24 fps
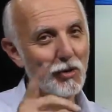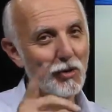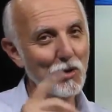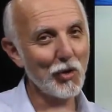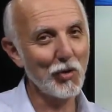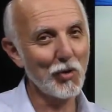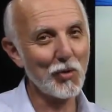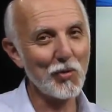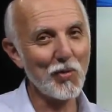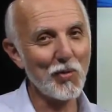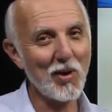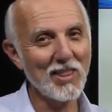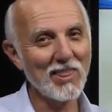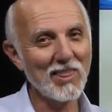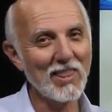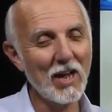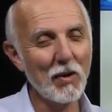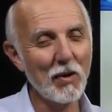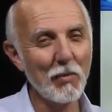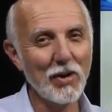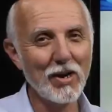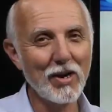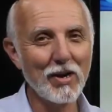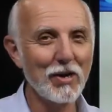Don't want
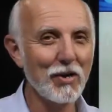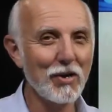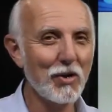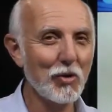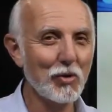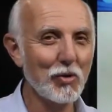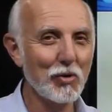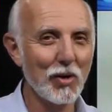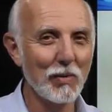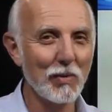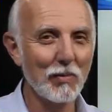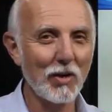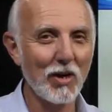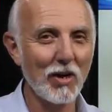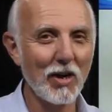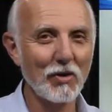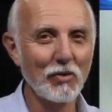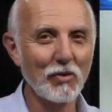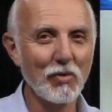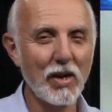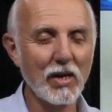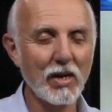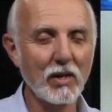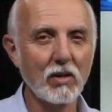that one in a no-trump
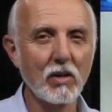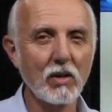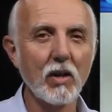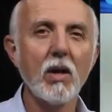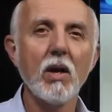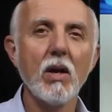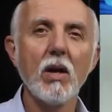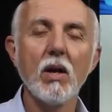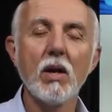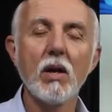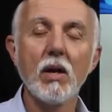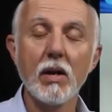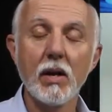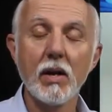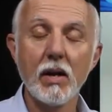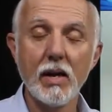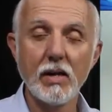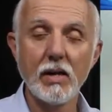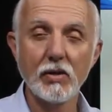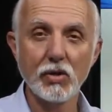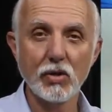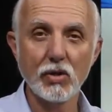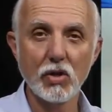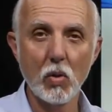contract,
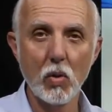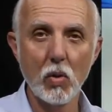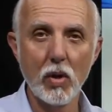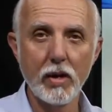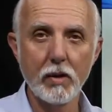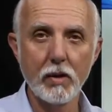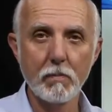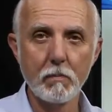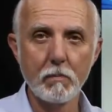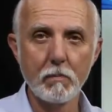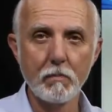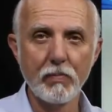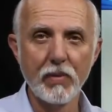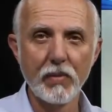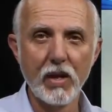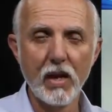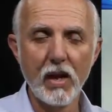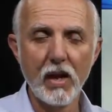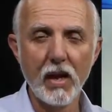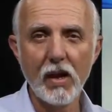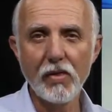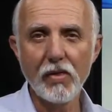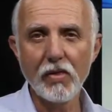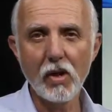and so on.
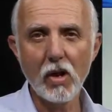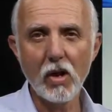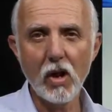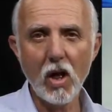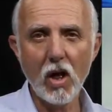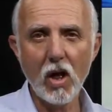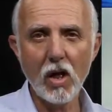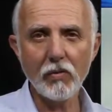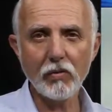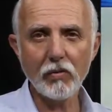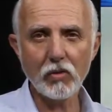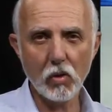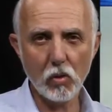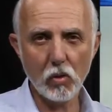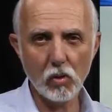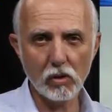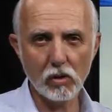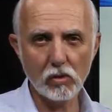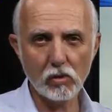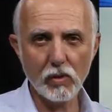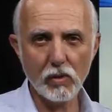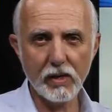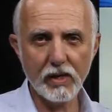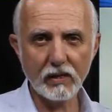And the law of
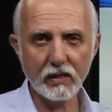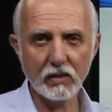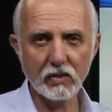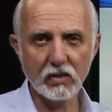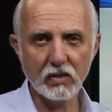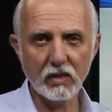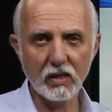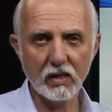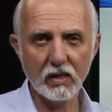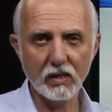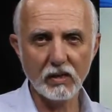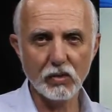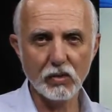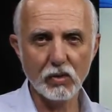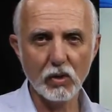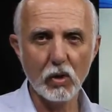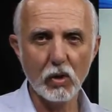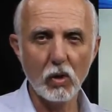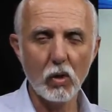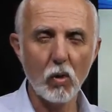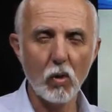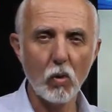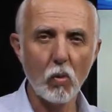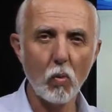total tricks says
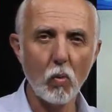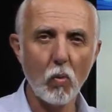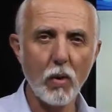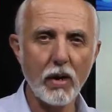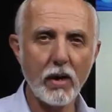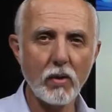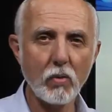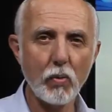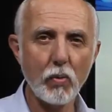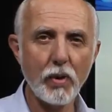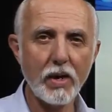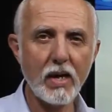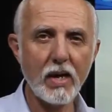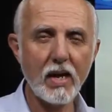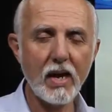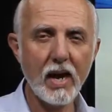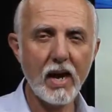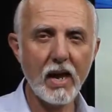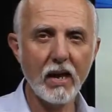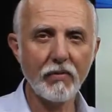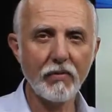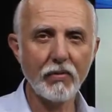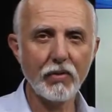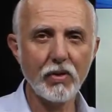when we
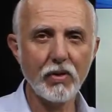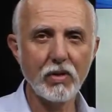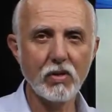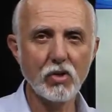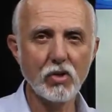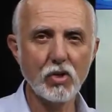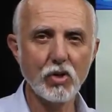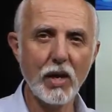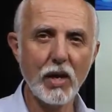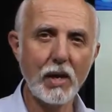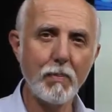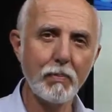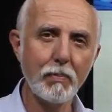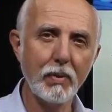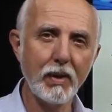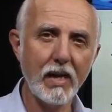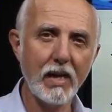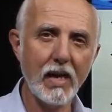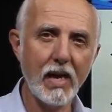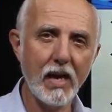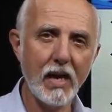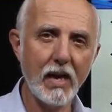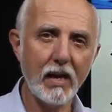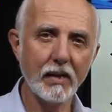have the
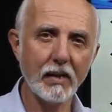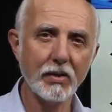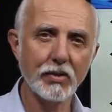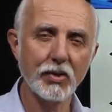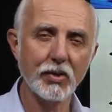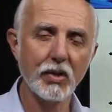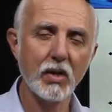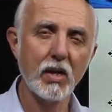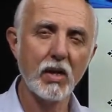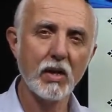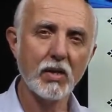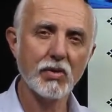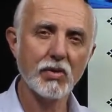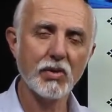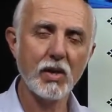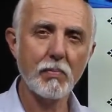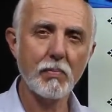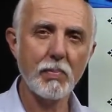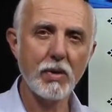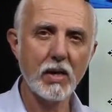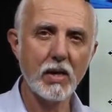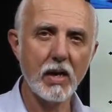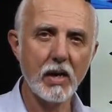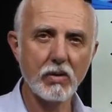shapely hands,
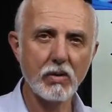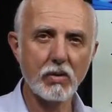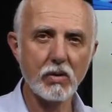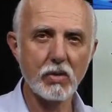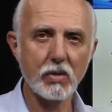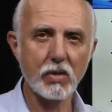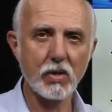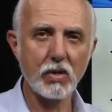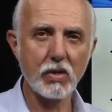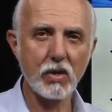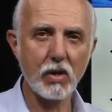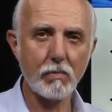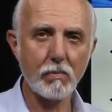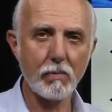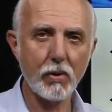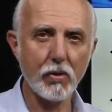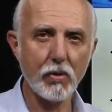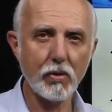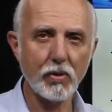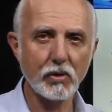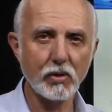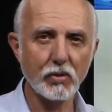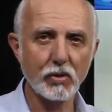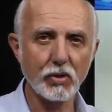something other than the
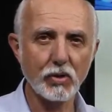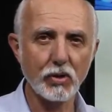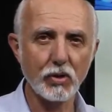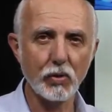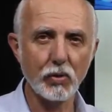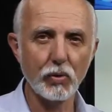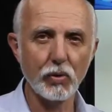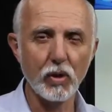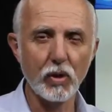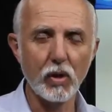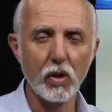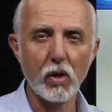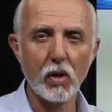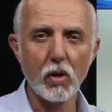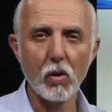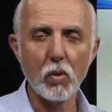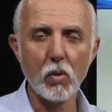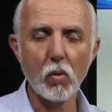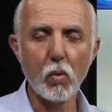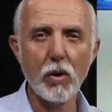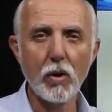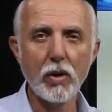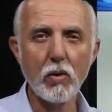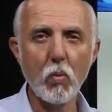opponent's suit,
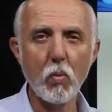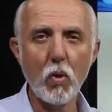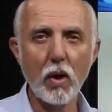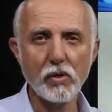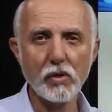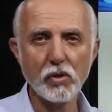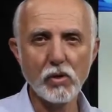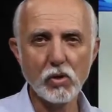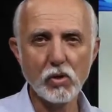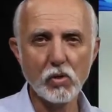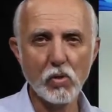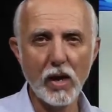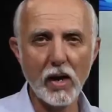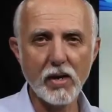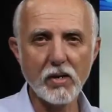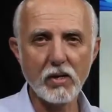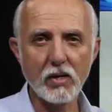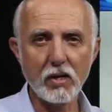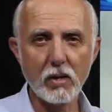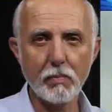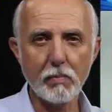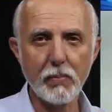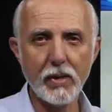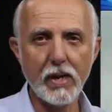we want to try
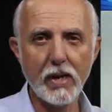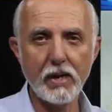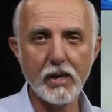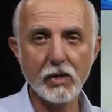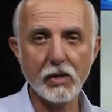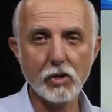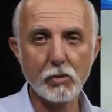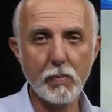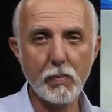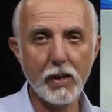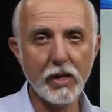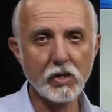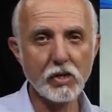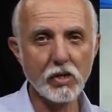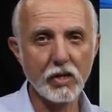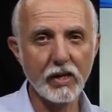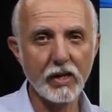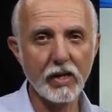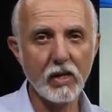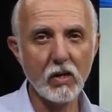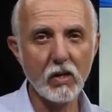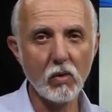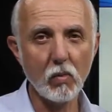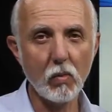to compete,
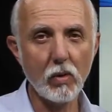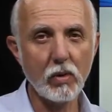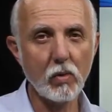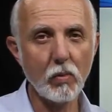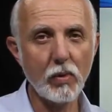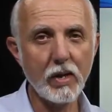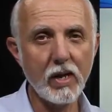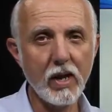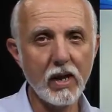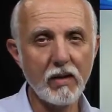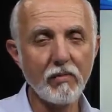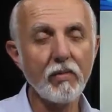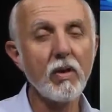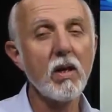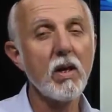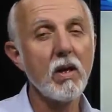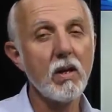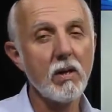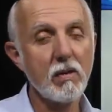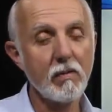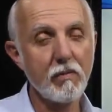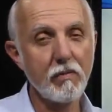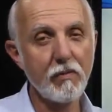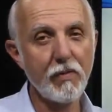especially when we have
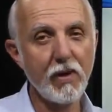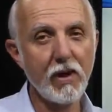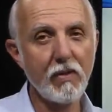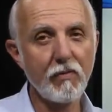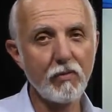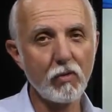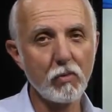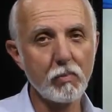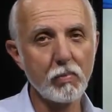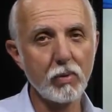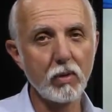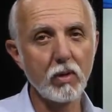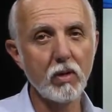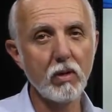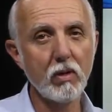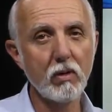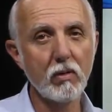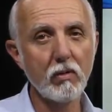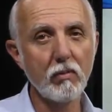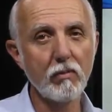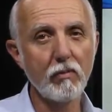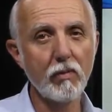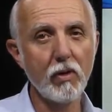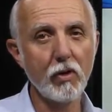favorable
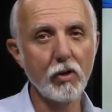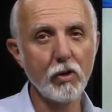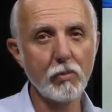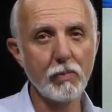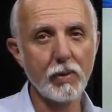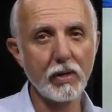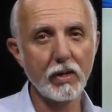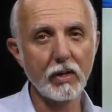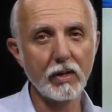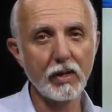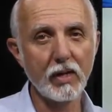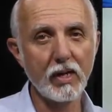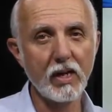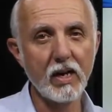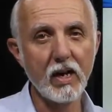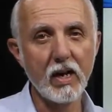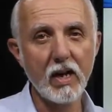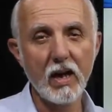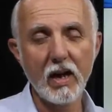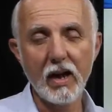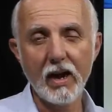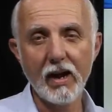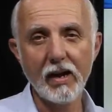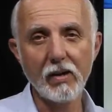vulnerability
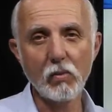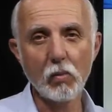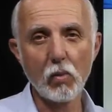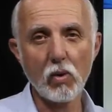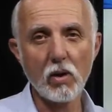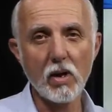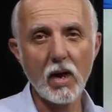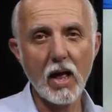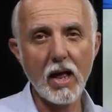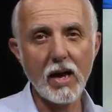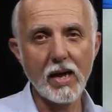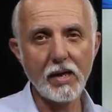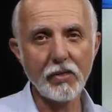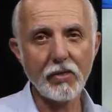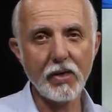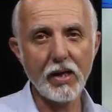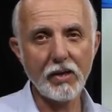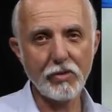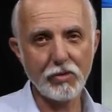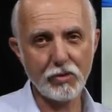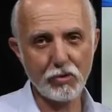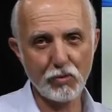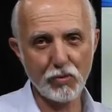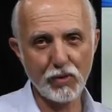and we're not at
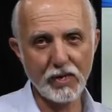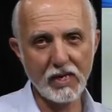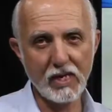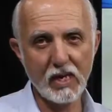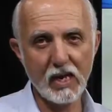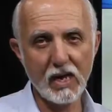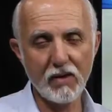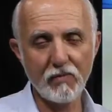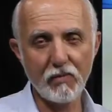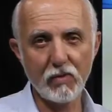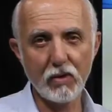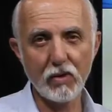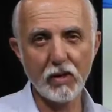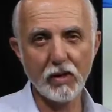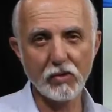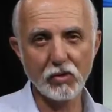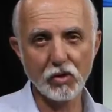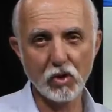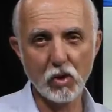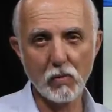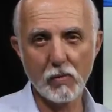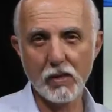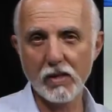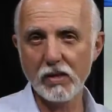that 3 level,
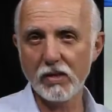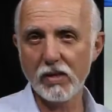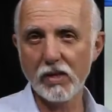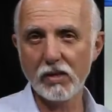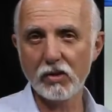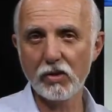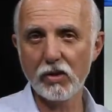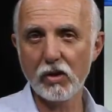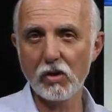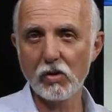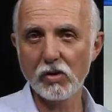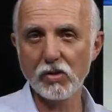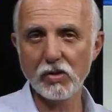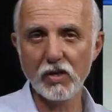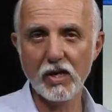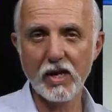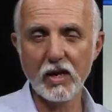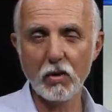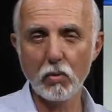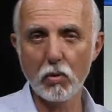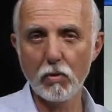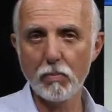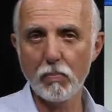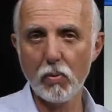assuming that there's
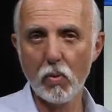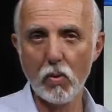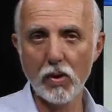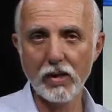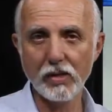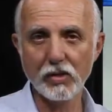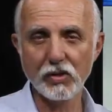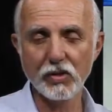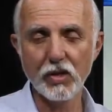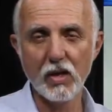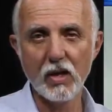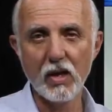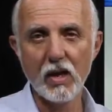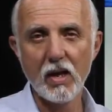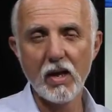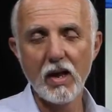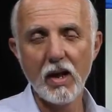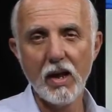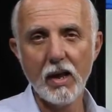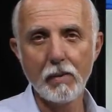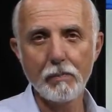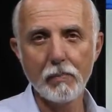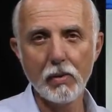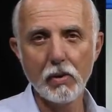equal points
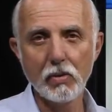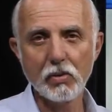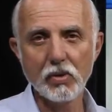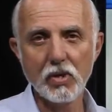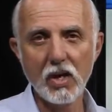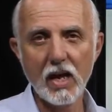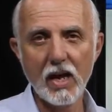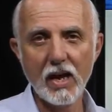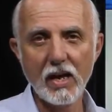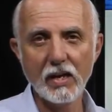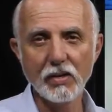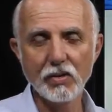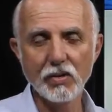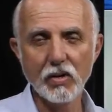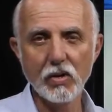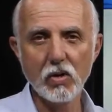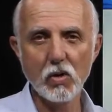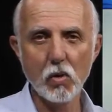at both sides.